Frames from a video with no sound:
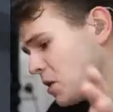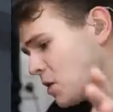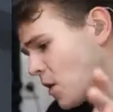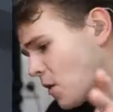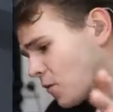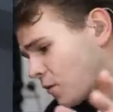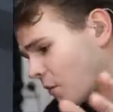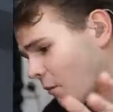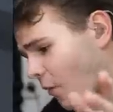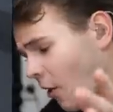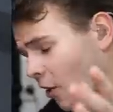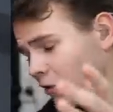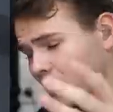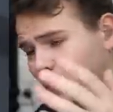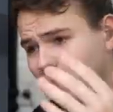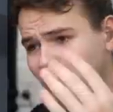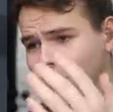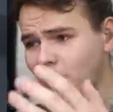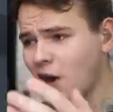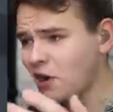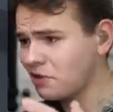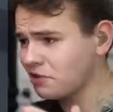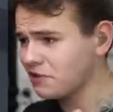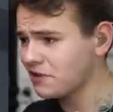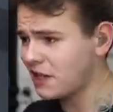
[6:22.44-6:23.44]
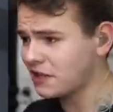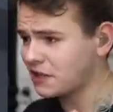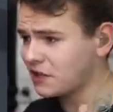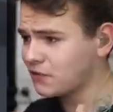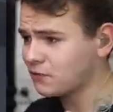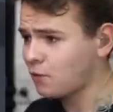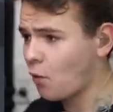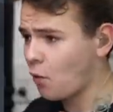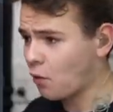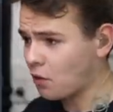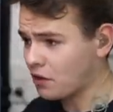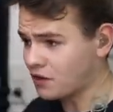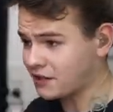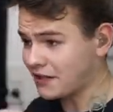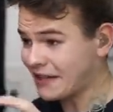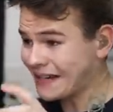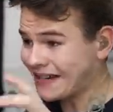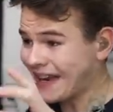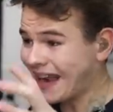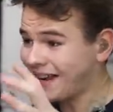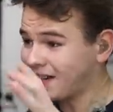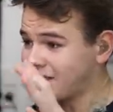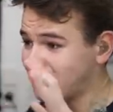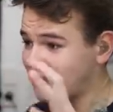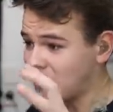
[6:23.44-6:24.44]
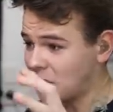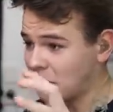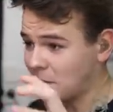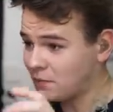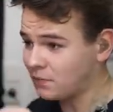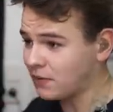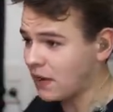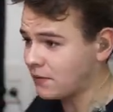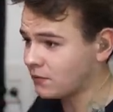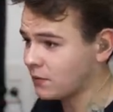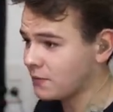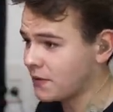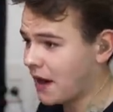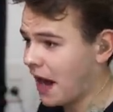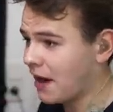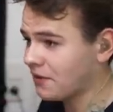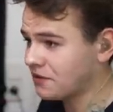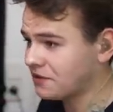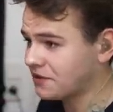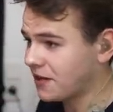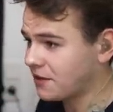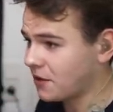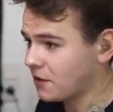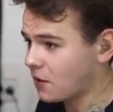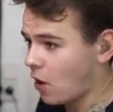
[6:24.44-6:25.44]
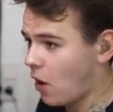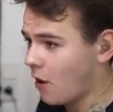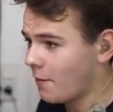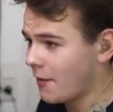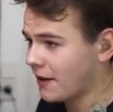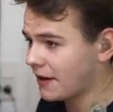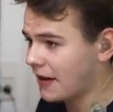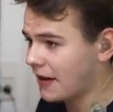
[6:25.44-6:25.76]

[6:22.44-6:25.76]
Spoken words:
you know, from all the pressure that's forced against the airplane from the outside. And oh my